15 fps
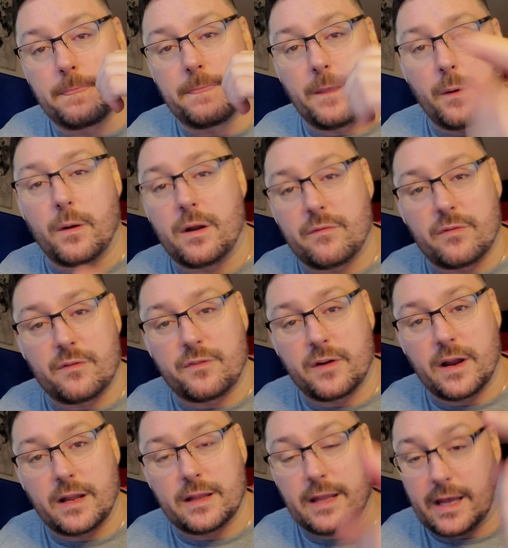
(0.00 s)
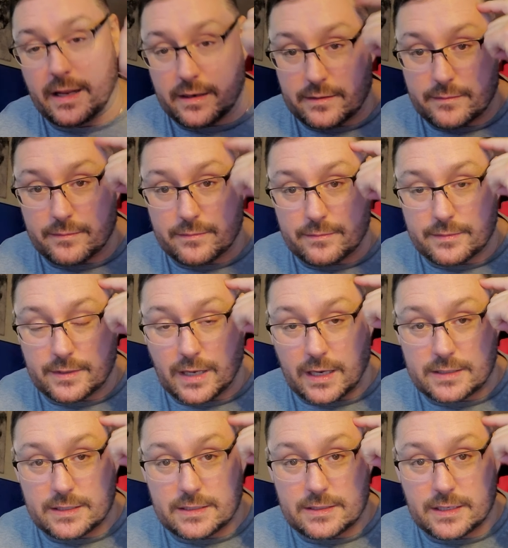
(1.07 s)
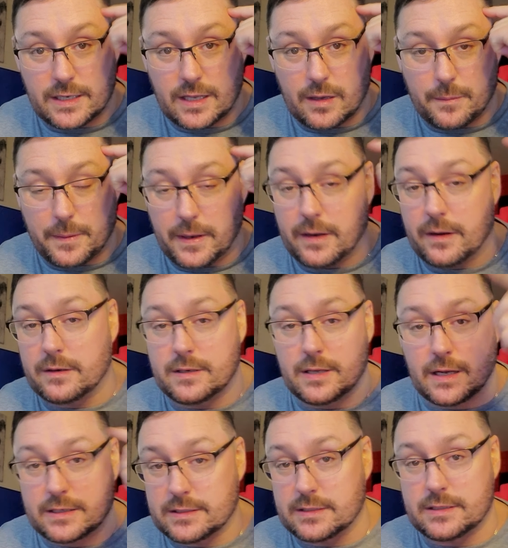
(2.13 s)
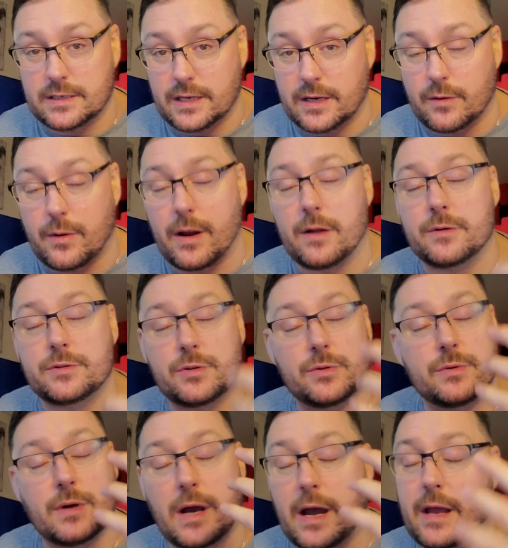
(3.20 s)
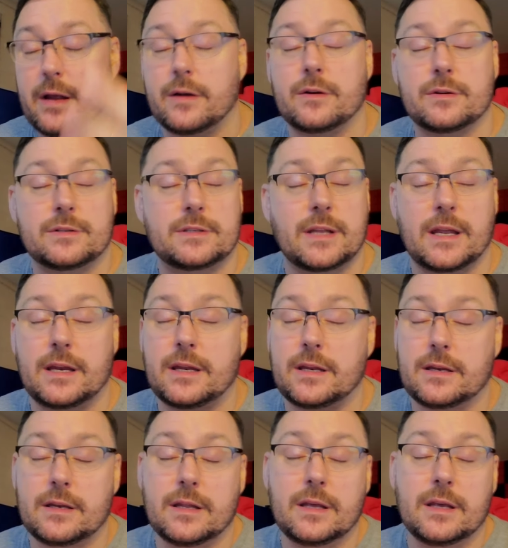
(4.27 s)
Don't ever forget that. Toxicity up here, toxicity around you, I understand it.